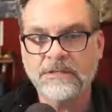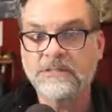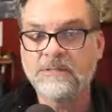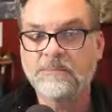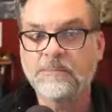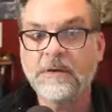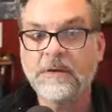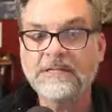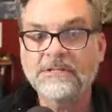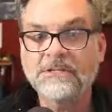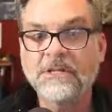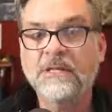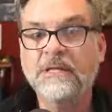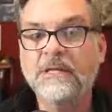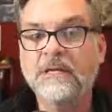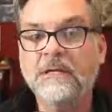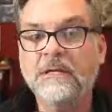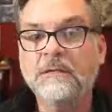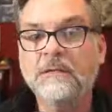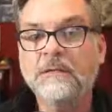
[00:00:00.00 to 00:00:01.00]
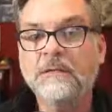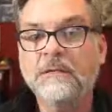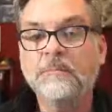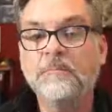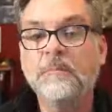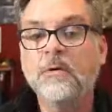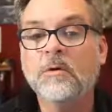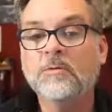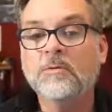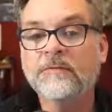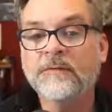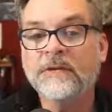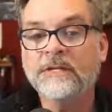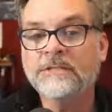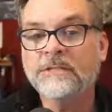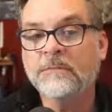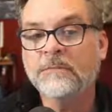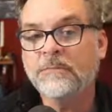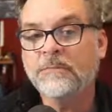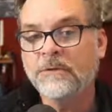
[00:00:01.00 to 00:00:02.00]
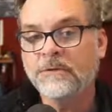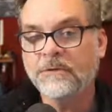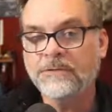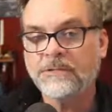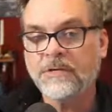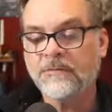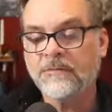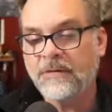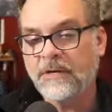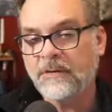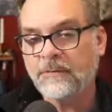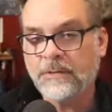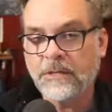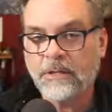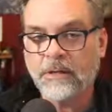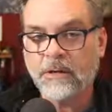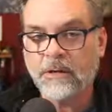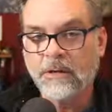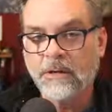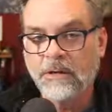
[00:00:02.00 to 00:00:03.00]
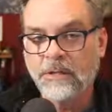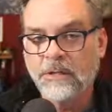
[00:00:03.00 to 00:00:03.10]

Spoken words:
especially the motivation to put yourself out there,